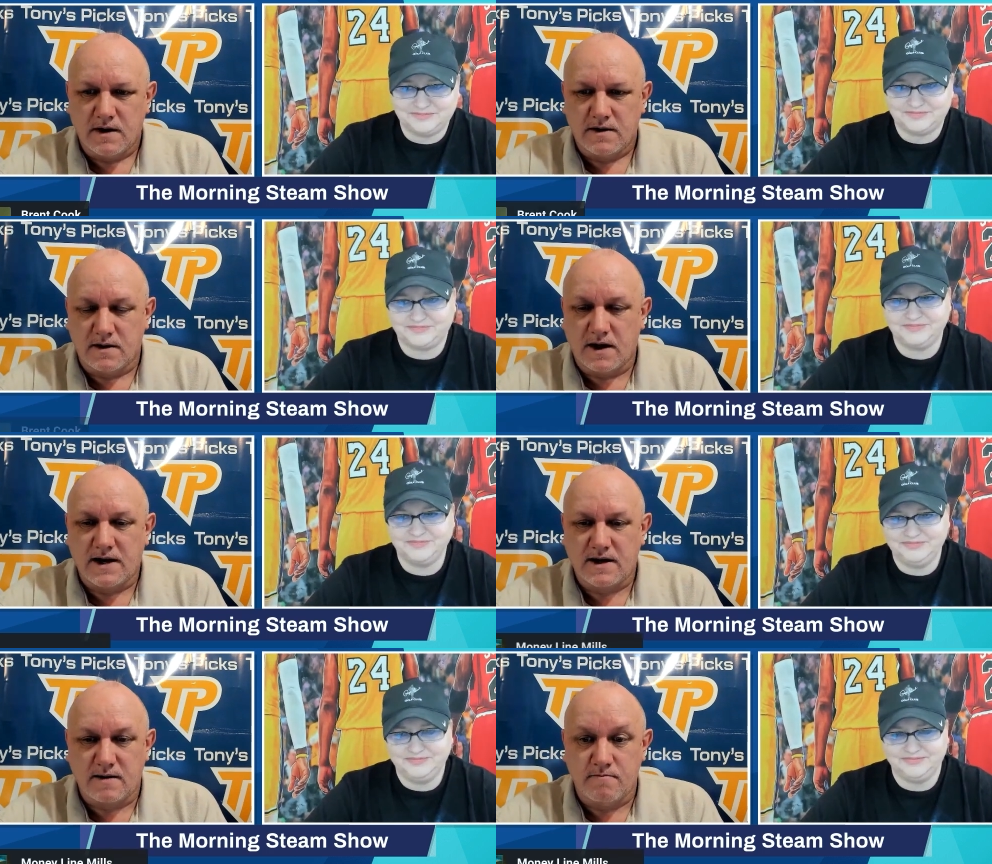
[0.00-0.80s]
Speaker 1: The
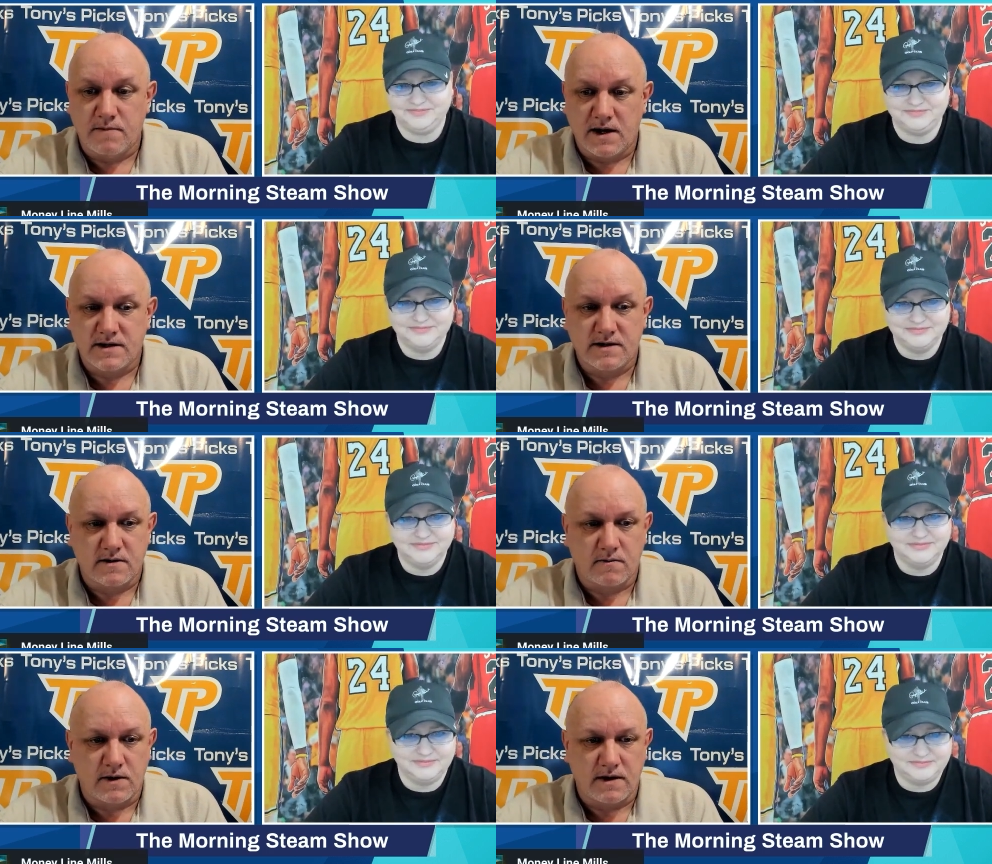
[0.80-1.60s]
Lightning must
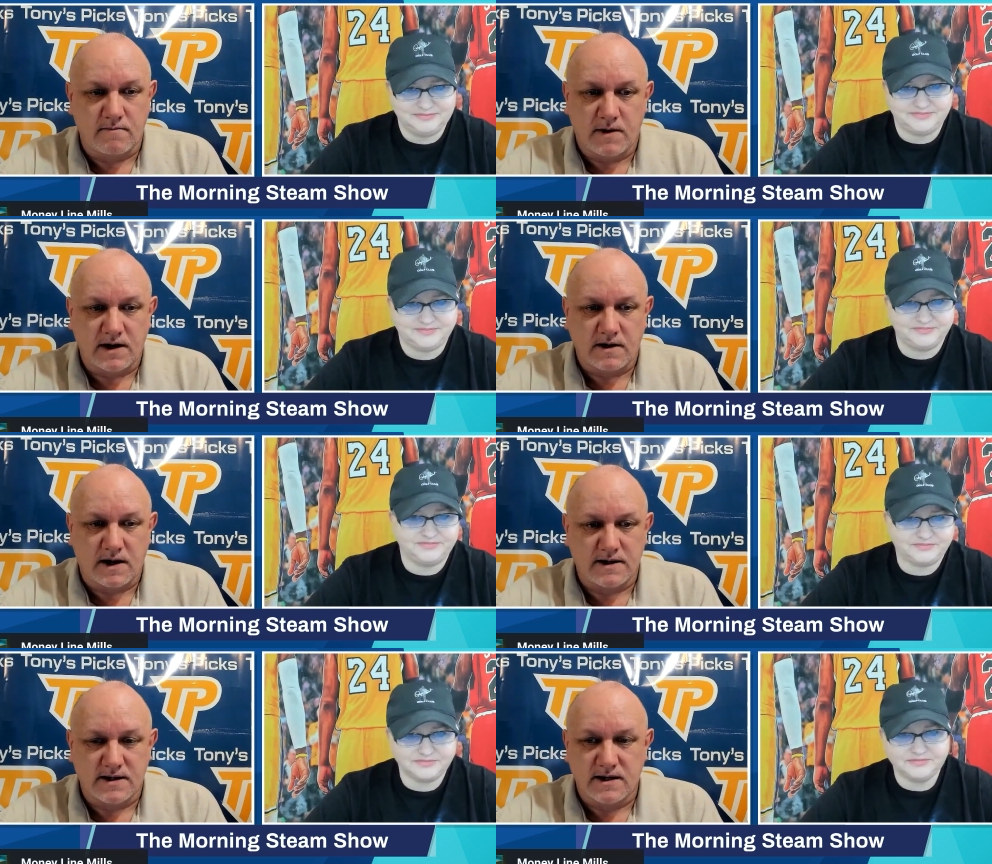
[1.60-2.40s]
win.
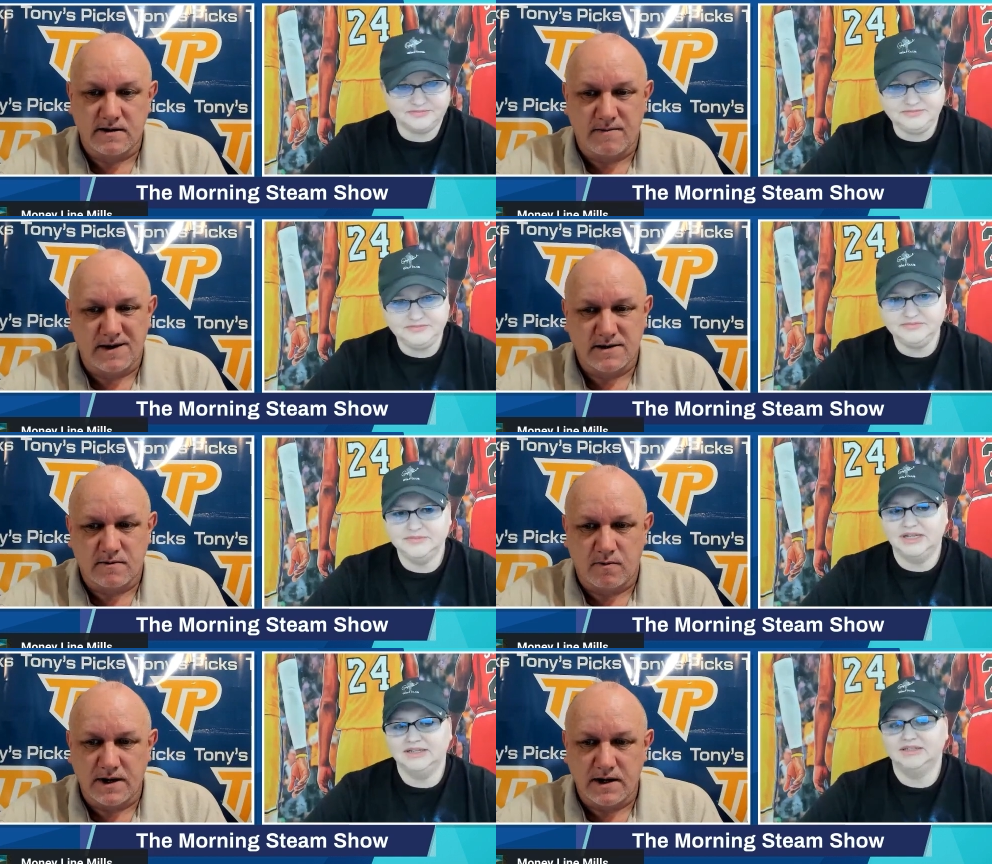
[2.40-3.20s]
Moneyline says must
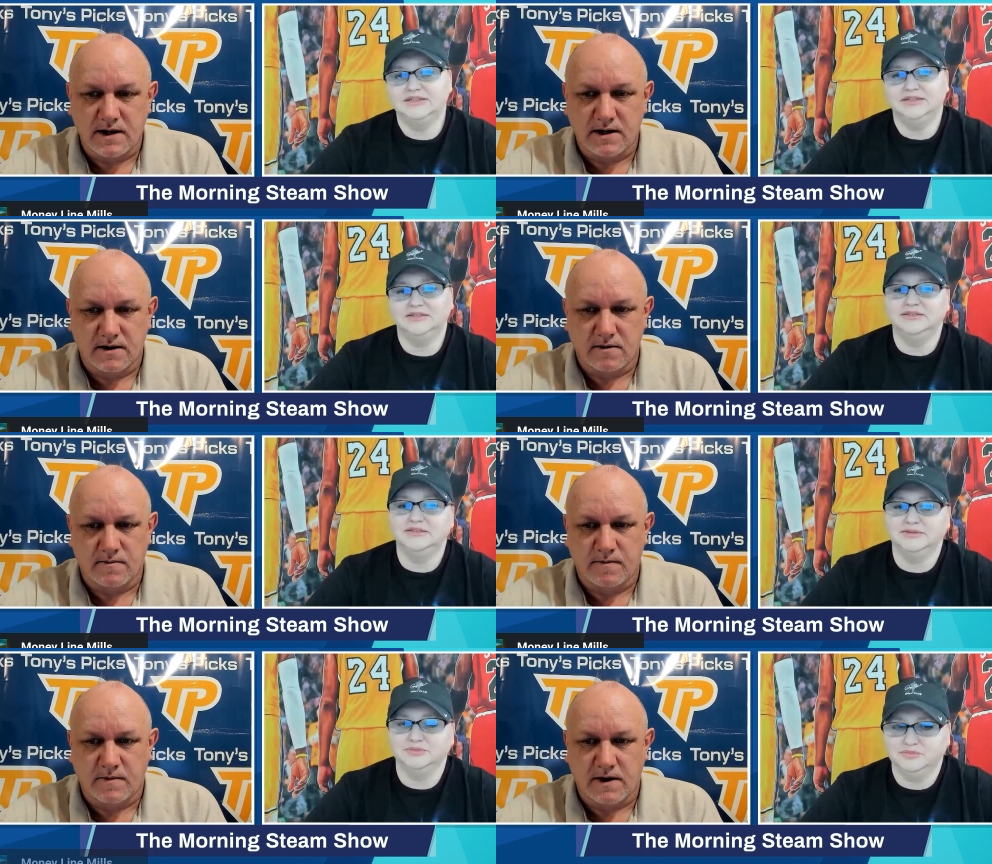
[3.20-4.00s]
win
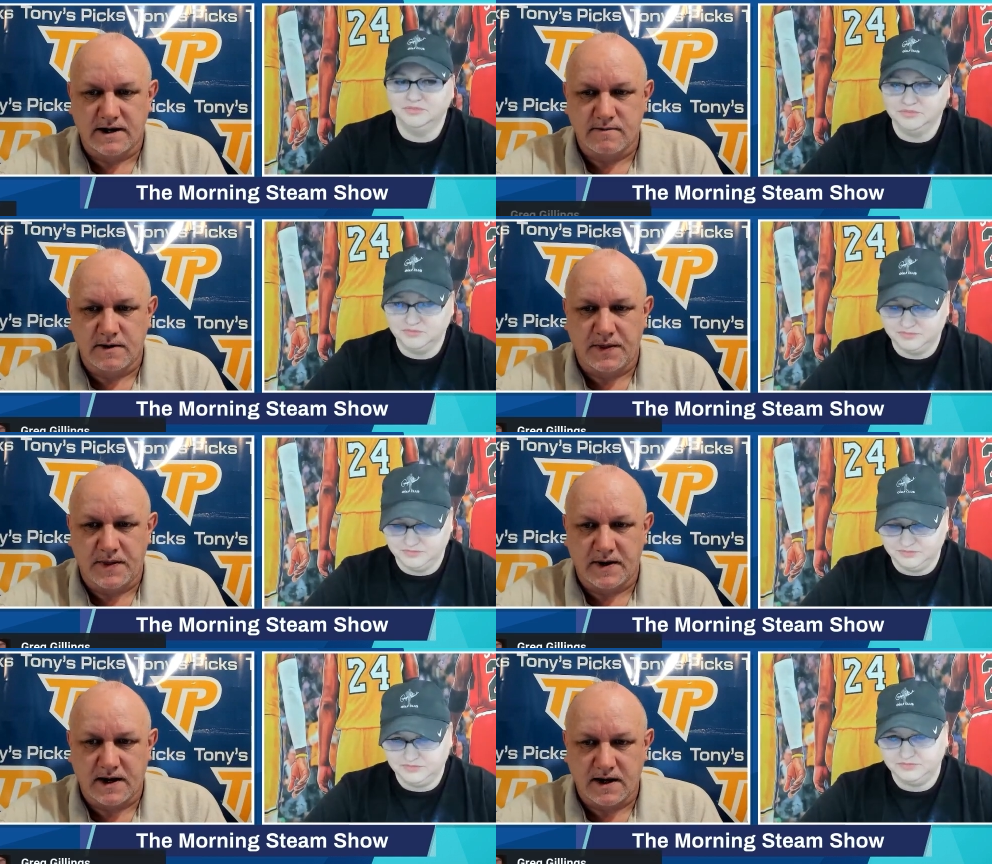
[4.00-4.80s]
here. Greg's with
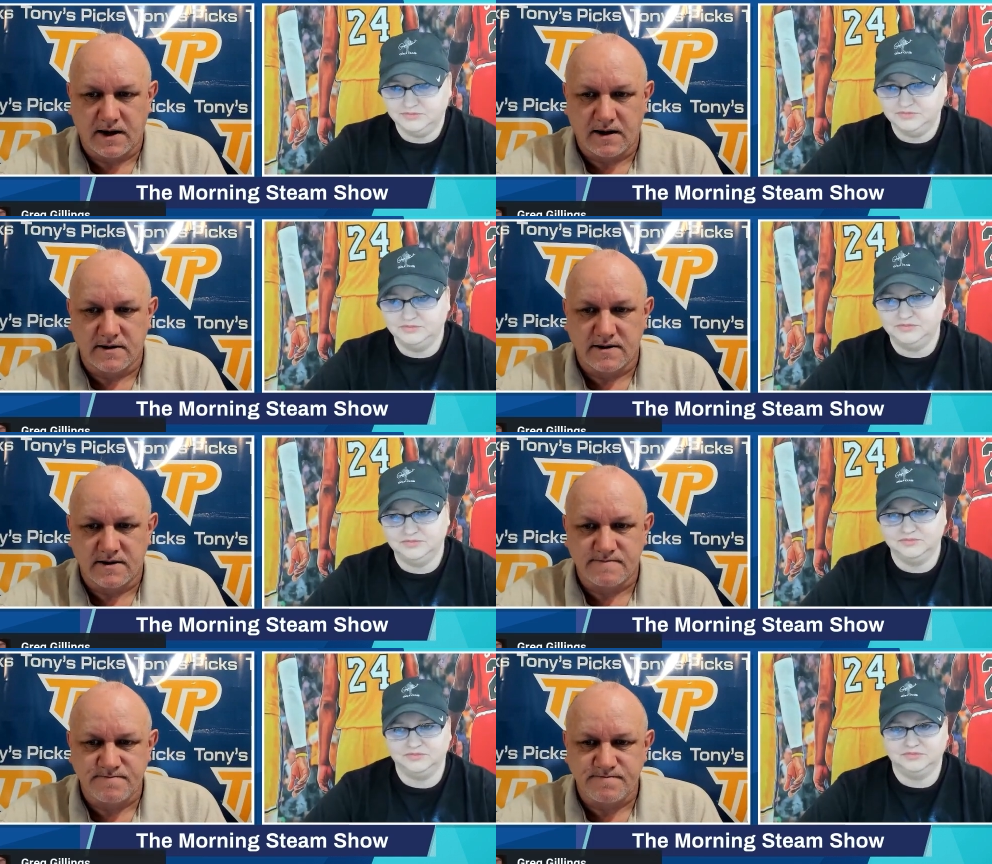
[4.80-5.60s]
the
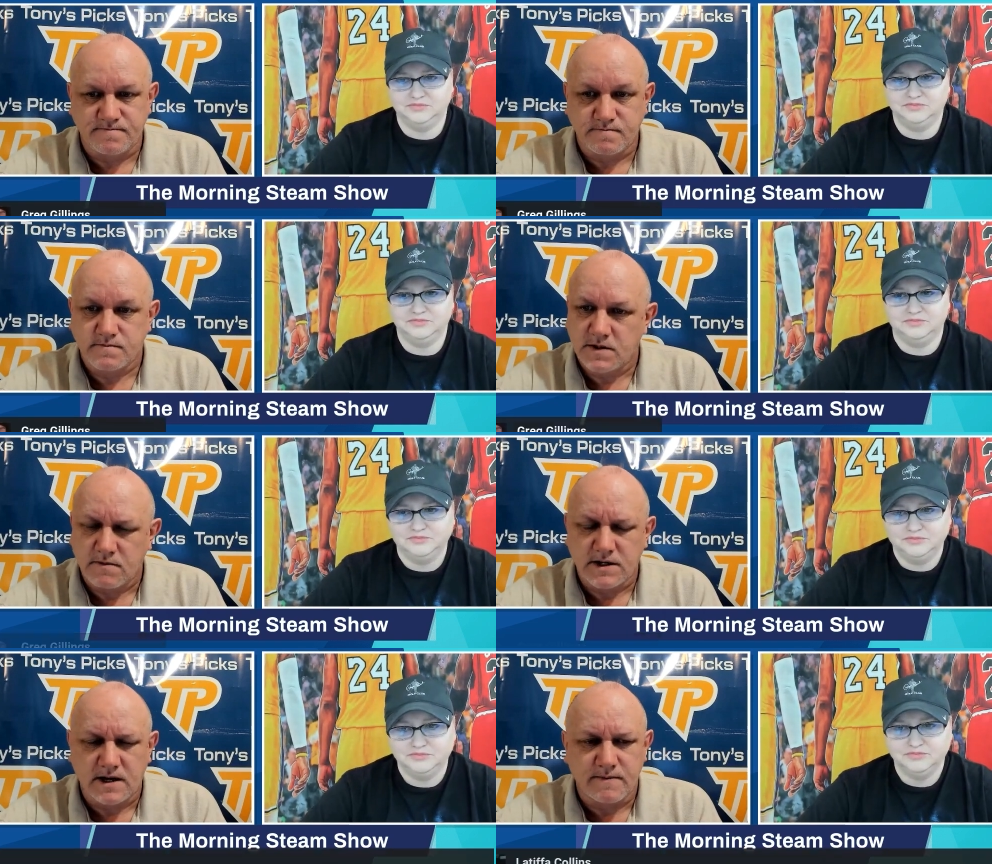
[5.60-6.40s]
Canes.
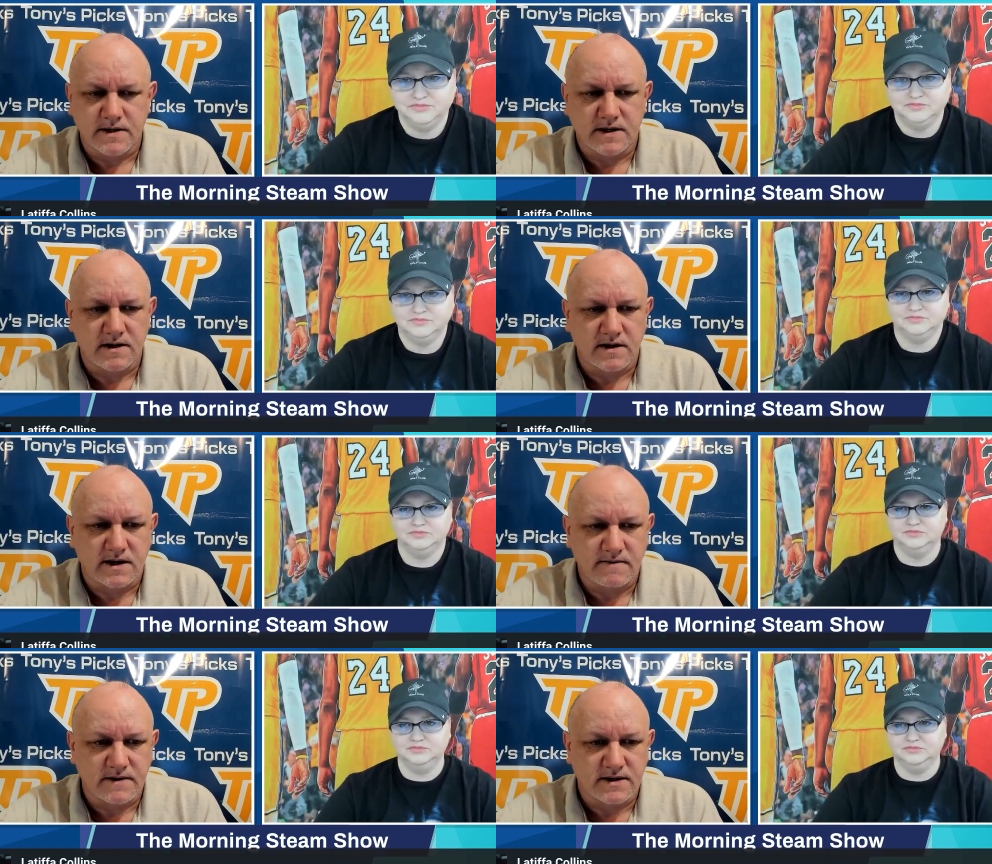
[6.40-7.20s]
Latifa,
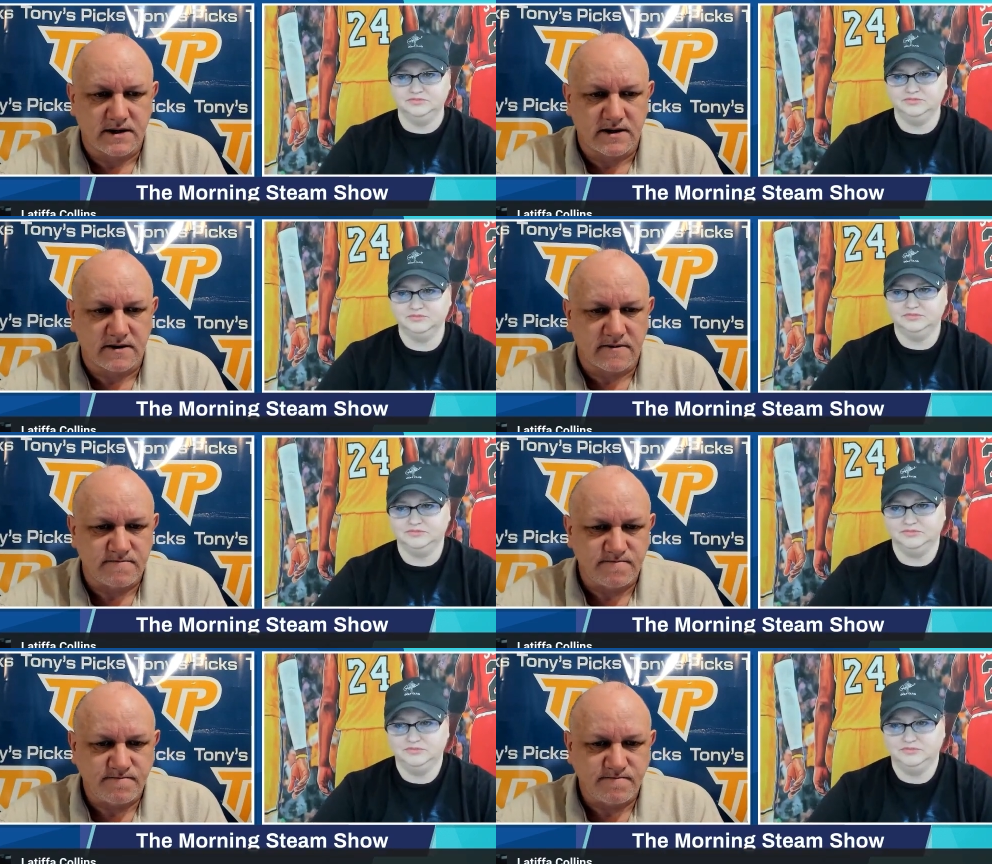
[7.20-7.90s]
Latifa says here.